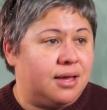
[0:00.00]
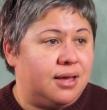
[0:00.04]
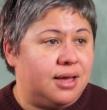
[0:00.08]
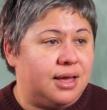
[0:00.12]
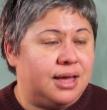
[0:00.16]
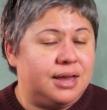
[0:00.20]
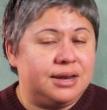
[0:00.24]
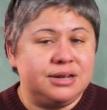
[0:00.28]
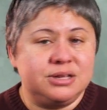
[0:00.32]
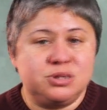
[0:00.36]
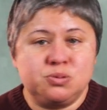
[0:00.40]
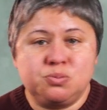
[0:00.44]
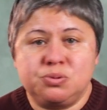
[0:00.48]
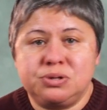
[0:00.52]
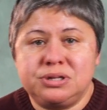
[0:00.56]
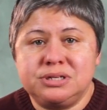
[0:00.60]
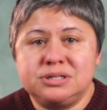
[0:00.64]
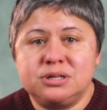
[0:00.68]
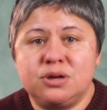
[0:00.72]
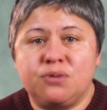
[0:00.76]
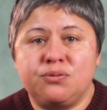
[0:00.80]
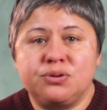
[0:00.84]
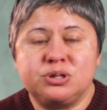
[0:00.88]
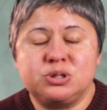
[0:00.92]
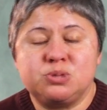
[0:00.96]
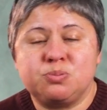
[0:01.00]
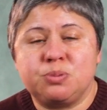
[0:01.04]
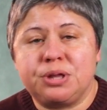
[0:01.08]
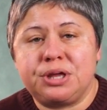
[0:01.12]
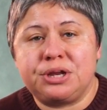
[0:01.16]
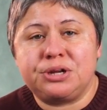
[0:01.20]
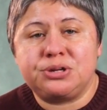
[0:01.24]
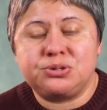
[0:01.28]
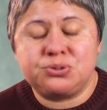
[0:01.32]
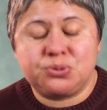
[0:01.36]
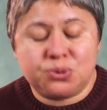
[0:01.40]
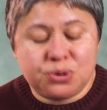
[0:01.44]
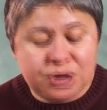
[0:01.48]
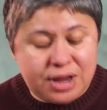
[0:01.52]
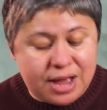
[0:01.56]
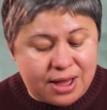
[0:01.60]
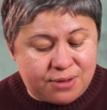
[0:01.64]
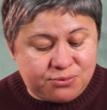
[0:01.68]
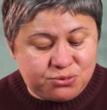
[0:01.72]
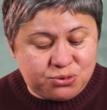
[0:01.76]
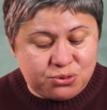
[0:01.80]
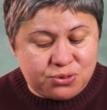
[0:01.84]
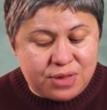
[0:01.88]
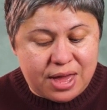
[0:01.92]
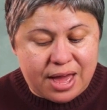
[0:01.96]
and it's pretty self-explanatory
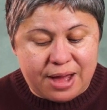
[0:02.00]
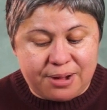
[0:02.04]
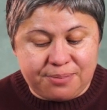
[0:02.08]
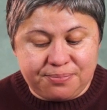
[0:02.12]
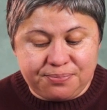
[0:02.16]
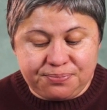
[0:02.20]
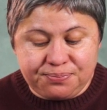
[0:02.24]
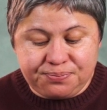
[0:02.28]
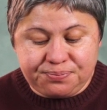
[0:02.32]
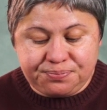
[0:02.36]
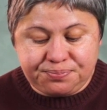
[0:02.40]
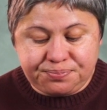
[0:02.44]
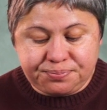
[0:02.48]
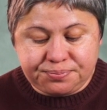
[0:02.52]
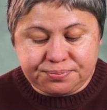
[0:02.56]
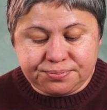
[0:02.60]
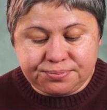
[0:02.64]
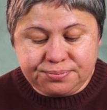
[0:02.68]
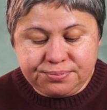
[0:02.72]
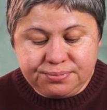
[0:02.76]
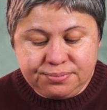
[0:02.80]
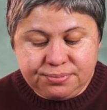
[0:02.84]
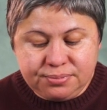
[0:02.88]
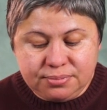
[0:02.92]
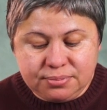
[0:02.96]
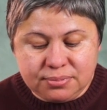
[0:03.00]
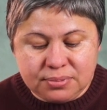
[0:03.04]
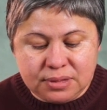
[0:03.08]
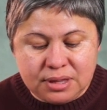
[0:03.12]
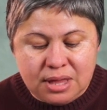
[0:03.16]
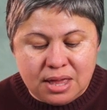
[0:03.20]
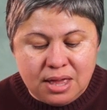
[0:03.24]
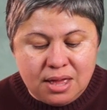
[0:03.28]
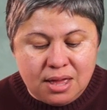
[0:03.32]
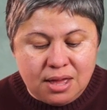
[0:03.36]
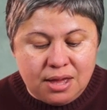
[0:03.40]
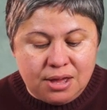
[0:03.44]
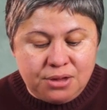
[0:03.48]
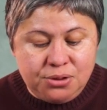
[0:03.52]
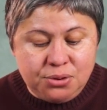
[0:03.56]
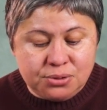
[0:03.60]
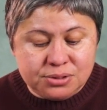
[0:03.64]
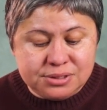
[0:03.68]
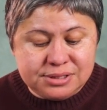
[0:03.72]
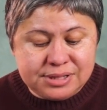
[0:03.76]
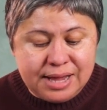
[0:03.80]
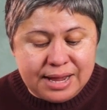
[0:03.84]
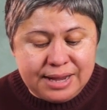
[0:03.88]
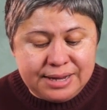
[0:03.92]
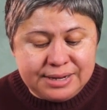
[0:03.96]
after that. Your
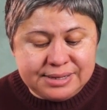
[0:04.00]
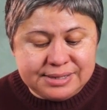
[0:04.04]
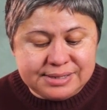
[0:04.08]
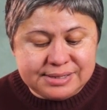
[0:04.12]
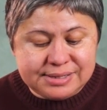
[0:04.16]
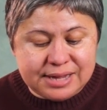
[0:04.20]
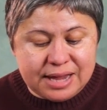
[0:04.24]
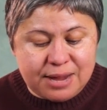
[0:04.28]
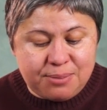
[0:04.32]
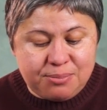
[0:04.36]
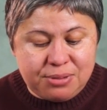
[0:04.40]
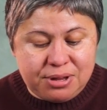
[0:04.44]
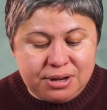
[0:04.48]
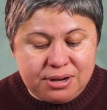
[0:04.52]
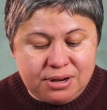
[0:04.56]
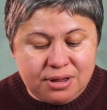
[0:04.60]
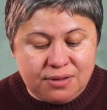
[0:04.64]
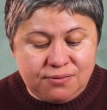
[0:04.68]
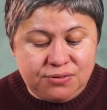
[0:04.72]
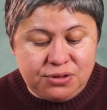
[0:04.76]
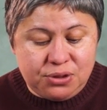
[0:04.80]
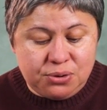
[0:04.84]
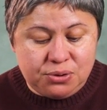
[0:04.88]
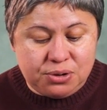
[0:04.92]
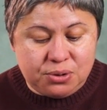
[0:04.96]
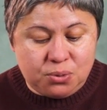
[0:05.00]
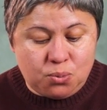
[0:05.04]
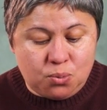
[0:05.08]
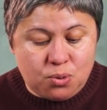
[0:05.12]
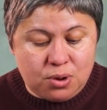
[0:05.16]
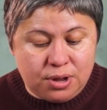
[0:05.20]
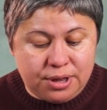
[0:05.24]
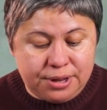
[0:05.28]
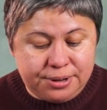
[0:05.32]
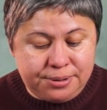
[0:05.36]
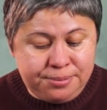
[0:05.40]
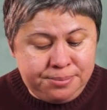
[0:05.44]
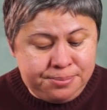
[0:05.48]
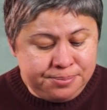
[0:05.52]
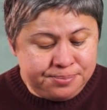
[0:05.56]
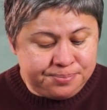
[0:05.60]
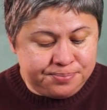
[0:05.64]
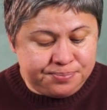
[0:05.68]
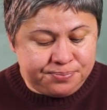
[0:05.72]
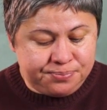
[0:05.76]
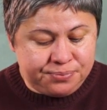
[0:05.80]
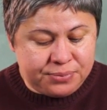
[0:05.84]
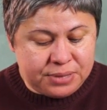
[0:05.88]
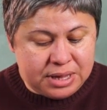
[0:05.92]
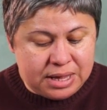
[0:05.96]
second assignment of Unit 1
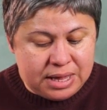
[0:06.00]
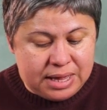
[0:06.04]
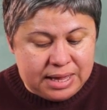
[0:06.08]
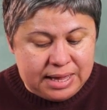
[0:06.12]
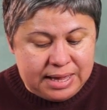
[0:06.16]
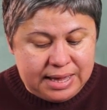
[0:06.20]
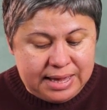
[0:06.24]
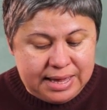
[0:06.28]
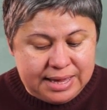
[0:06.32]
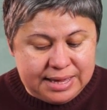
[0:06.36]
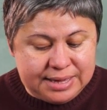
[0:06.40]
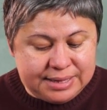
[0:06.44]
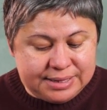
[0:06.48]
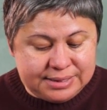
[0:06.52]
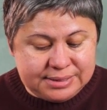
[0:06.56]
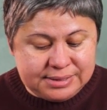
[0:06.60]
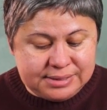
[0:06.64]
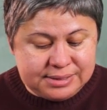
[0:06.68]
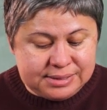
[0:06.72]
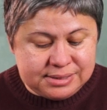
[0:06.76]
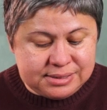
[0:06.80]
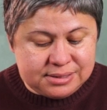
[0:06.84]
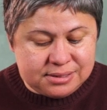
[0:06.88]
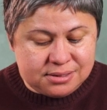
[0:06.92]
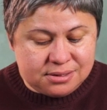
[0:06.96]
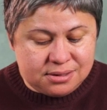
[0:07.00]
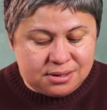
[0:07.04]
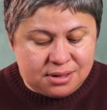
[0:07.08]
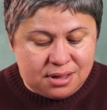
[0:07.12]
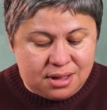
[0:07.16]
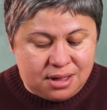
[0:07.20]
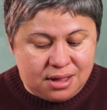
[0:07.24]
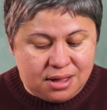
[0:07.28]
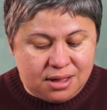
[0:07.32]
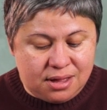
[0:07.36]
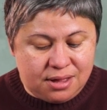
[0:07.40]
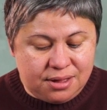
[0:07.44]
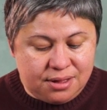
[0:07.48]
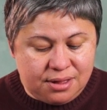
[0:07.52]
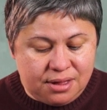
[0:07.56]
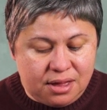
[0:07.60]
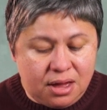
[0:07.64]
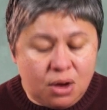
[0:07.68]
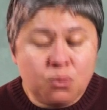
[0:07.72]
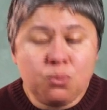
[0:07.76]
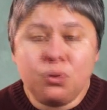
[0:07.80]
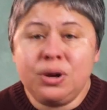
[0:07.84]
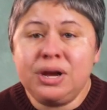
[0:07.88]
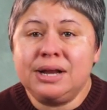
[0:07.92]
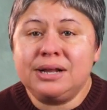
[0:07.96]
is
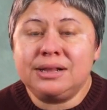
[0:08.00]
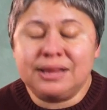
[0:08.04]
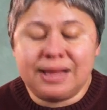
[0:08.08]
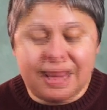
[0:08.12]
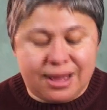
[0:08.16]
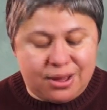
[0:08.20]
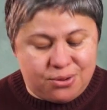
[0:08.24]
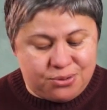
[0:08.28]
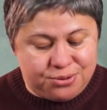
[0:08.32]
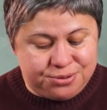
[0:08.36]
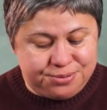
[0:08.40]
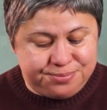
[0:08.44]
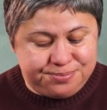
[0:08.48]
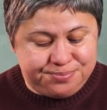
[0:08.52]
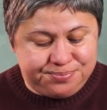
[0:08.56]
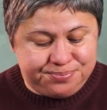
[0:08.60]
a read aloud.